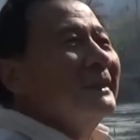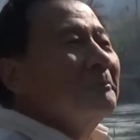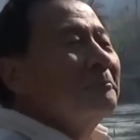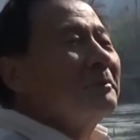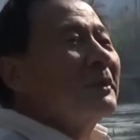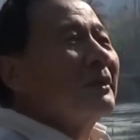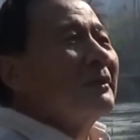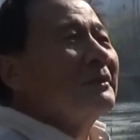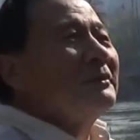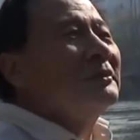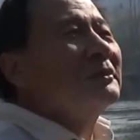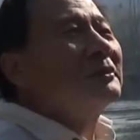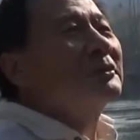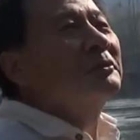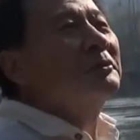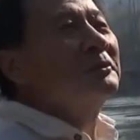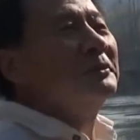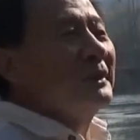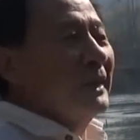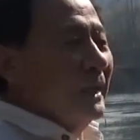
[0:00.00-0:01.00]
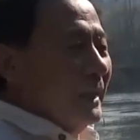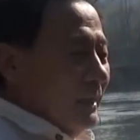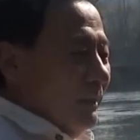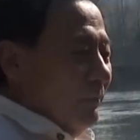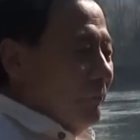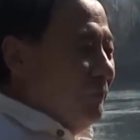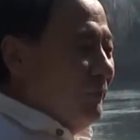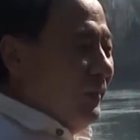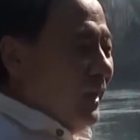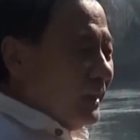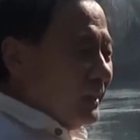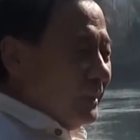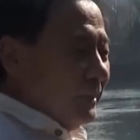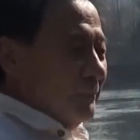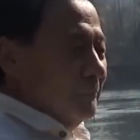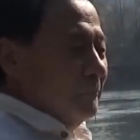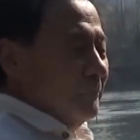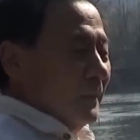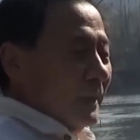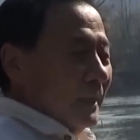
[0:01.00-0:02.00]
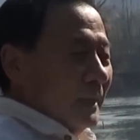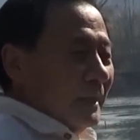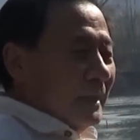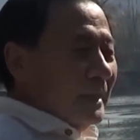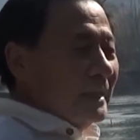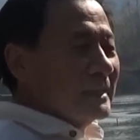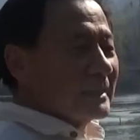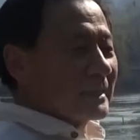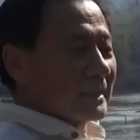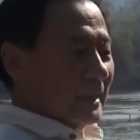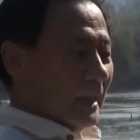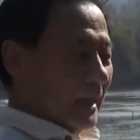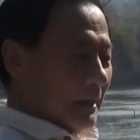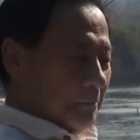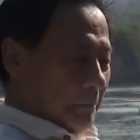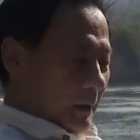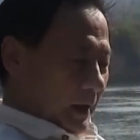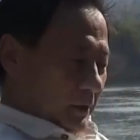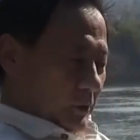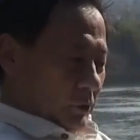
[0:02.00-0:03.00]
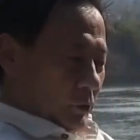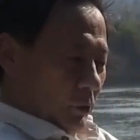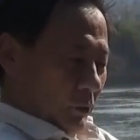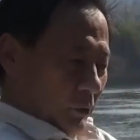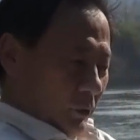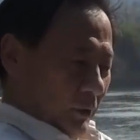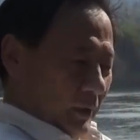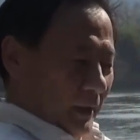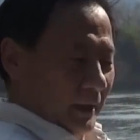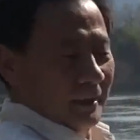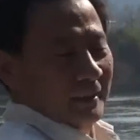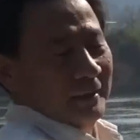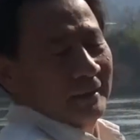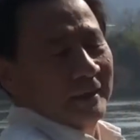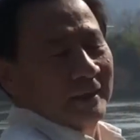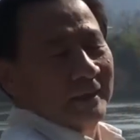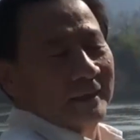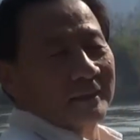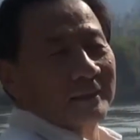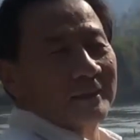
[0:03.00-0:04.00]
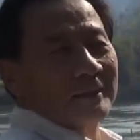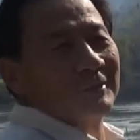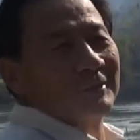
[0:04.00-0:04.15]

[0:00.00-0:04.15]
Because you create a vacuum inside by turning the